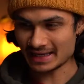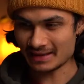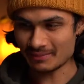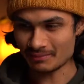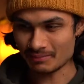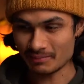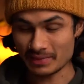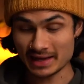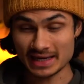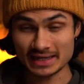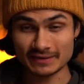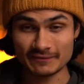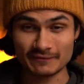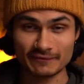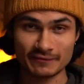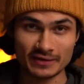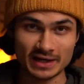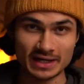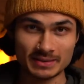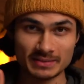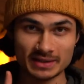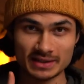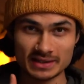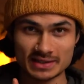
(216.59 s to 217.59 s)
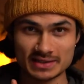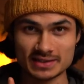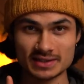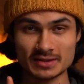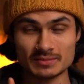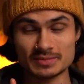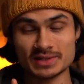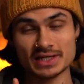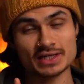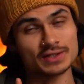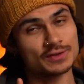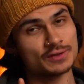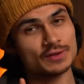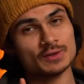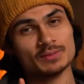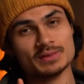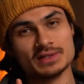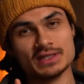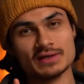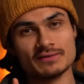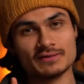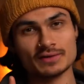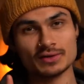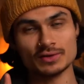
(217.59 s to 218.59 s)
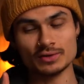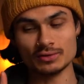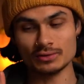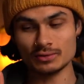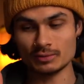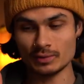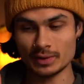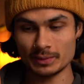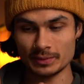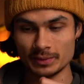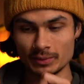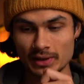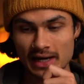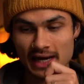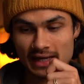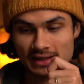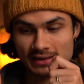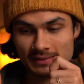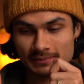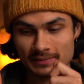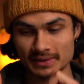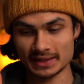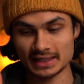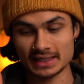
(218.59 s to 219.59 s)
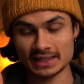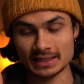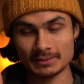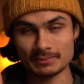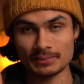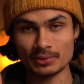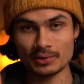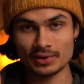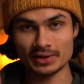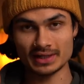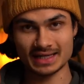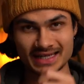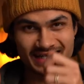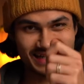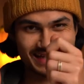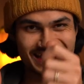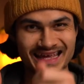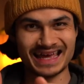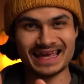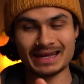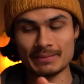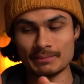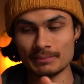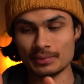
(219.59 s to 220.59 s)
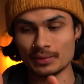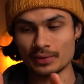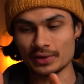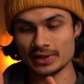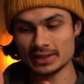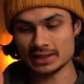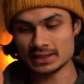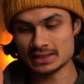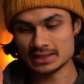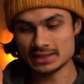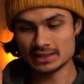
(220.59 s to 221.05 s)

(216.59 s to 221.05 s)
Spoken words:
It made framing the subject super difficult when we had a beginning point and an end point.